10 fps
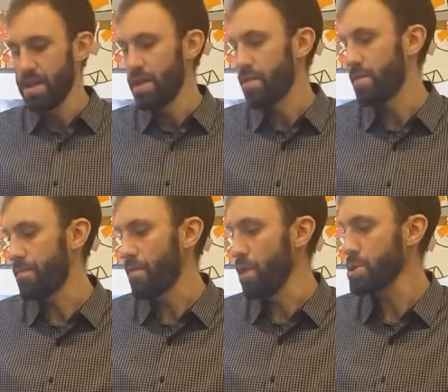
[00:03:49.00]
The
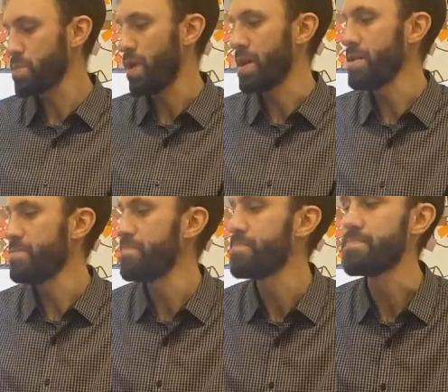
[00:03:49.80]
first one,
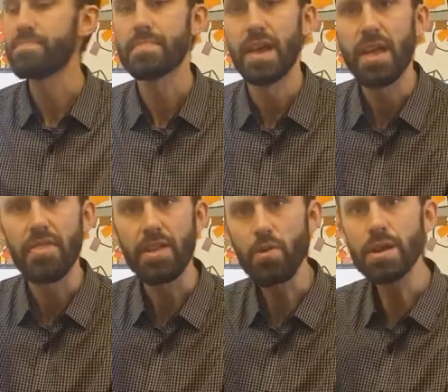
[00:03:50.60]

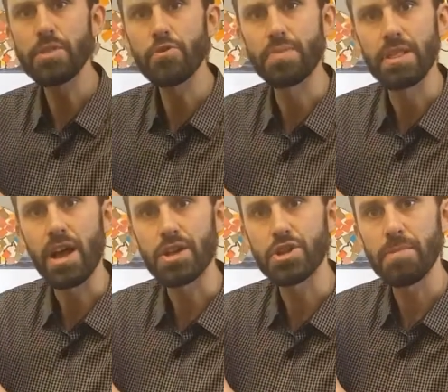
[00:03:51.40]
they look a little bit
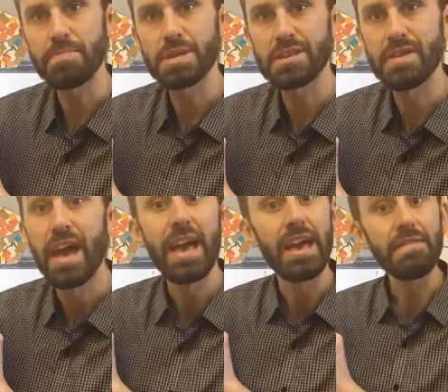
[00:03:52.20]
like chips.
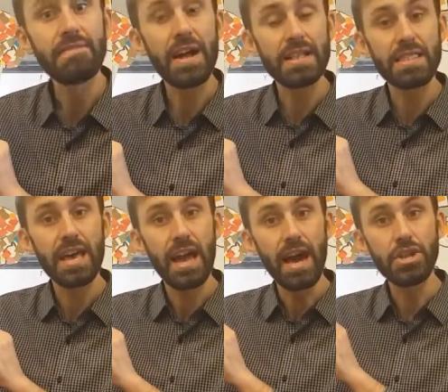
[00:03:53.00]
In fact, they
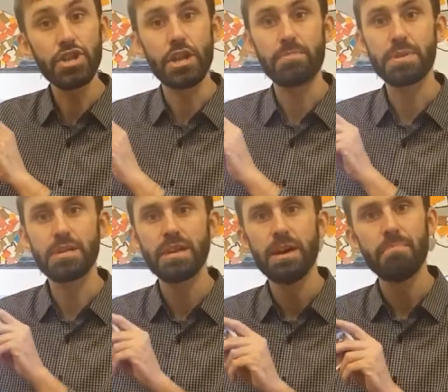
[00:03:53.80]
are chips,
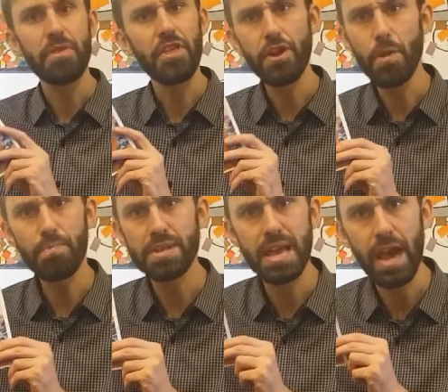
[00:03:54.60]
but they're not
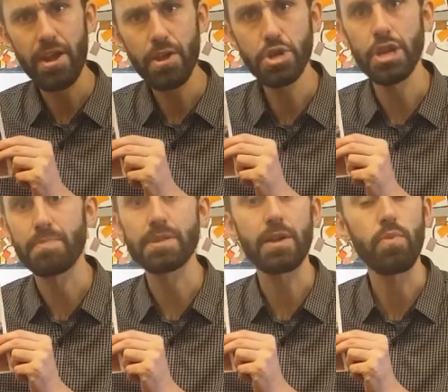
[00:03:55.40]
potato chips
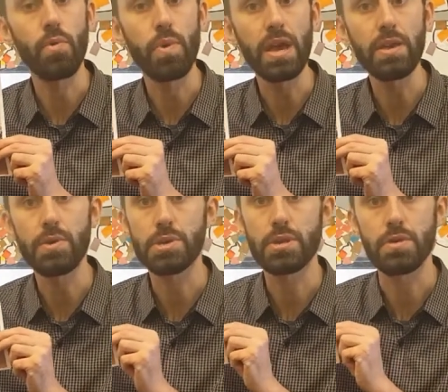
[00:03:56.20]
like what we're
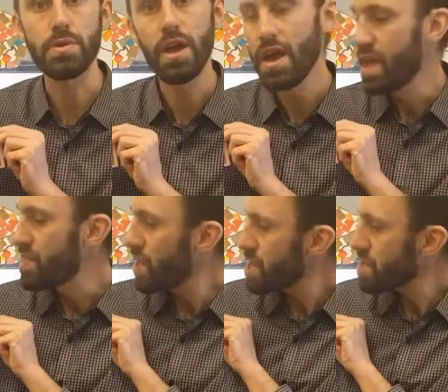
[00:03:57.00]
used to.
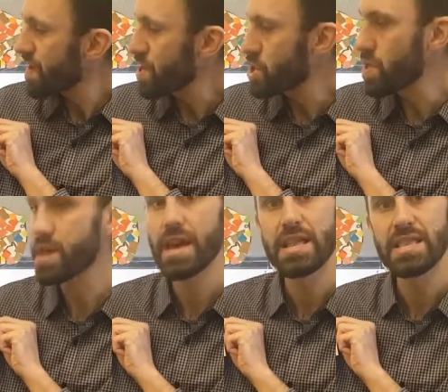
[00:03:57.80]
These are actually
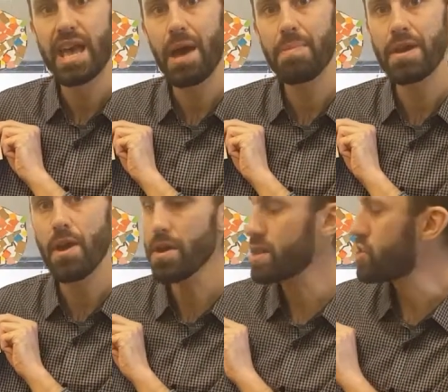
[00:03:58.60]

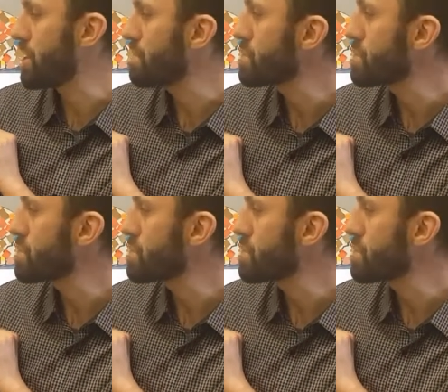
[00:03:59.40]
tapioca chips